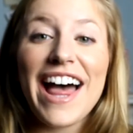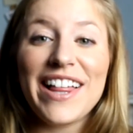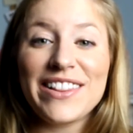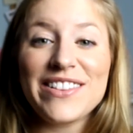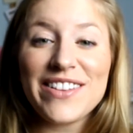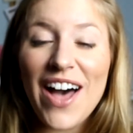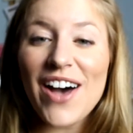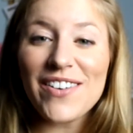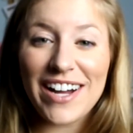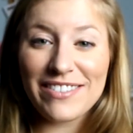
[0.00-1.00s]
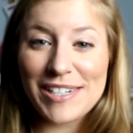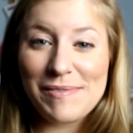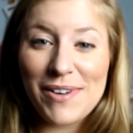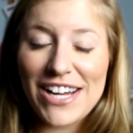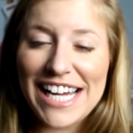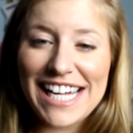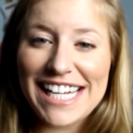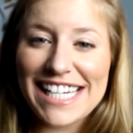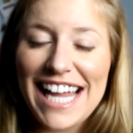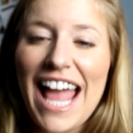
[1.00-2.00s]
Hello
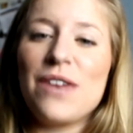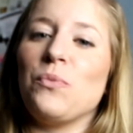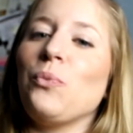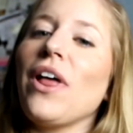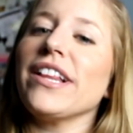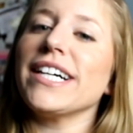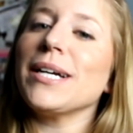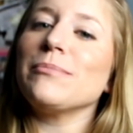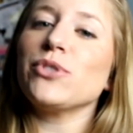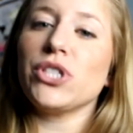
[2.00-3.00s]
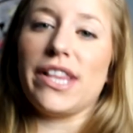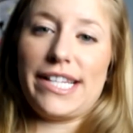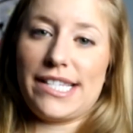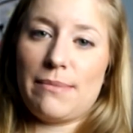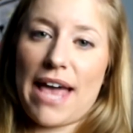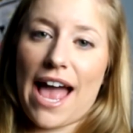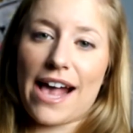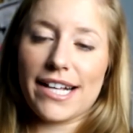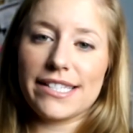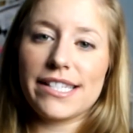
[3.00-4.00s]
everyone and welcome to Lizzie
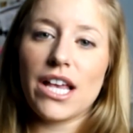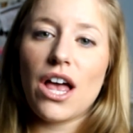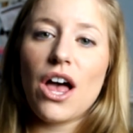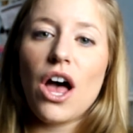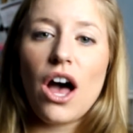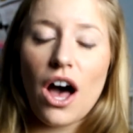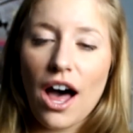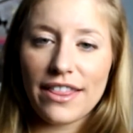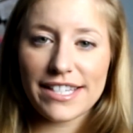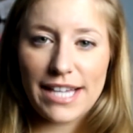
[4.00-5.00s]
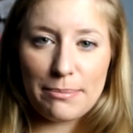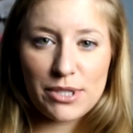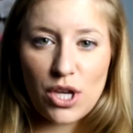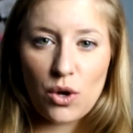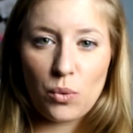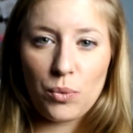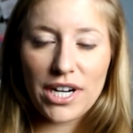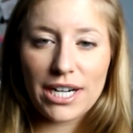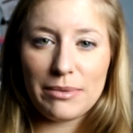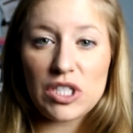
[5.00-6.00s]
Bags. On this episode we
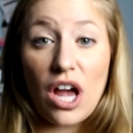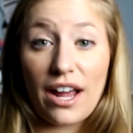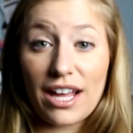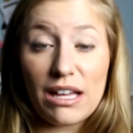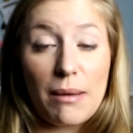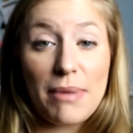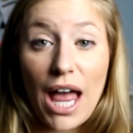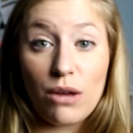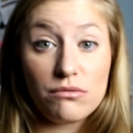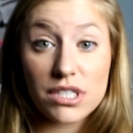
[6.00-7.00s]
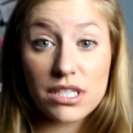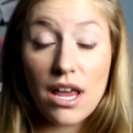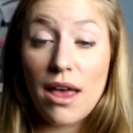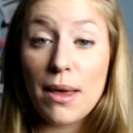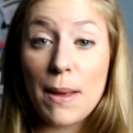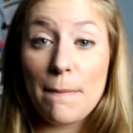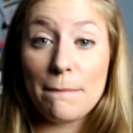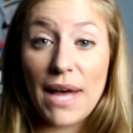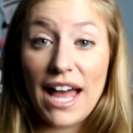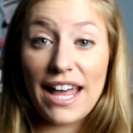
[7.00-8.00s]
are going to be talking about
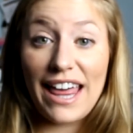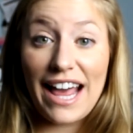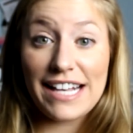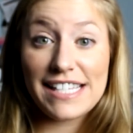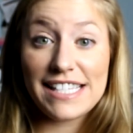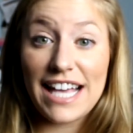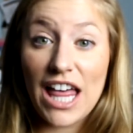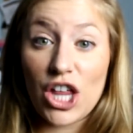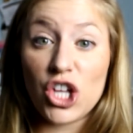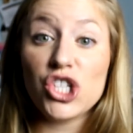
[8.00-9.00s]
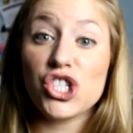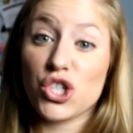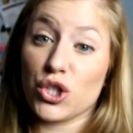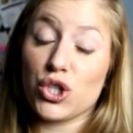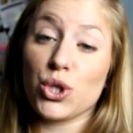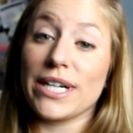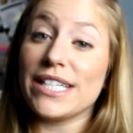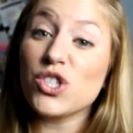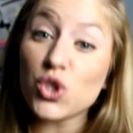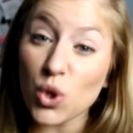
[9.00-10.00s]
my ACL
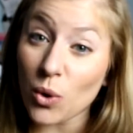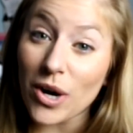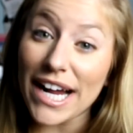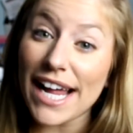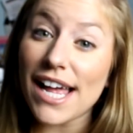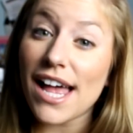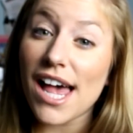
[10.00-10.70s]
surgery story.